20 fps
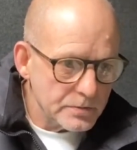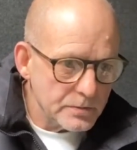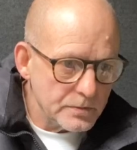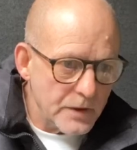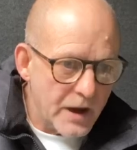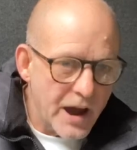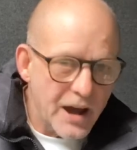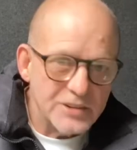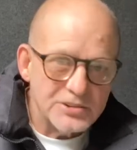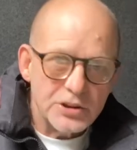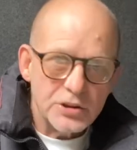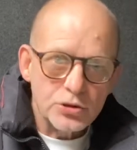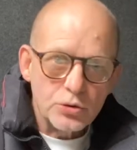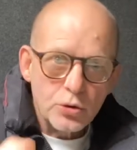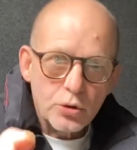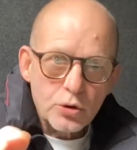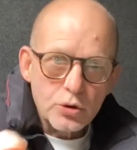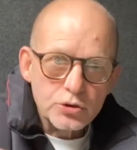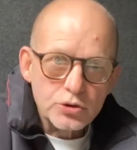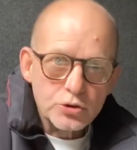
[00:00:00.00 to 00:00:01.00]
hand the
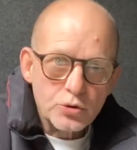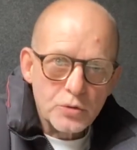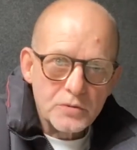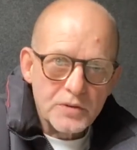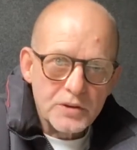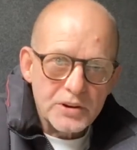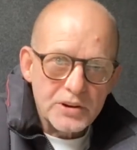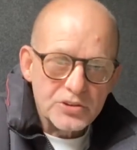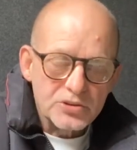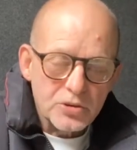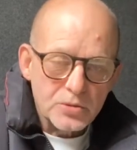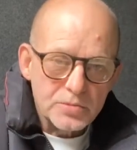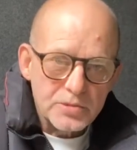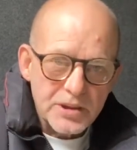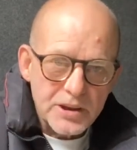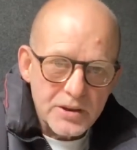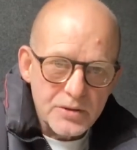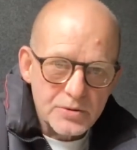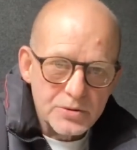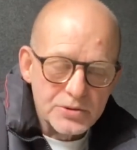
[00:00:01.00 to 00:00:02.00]
torch over to
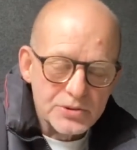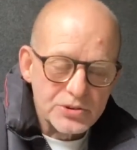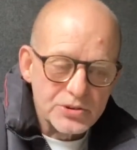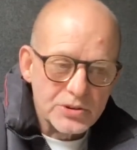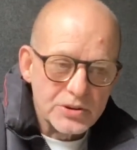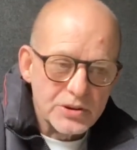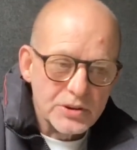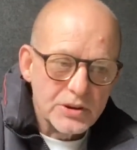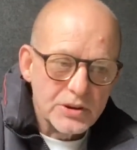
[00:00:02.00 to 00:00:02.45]
somebody else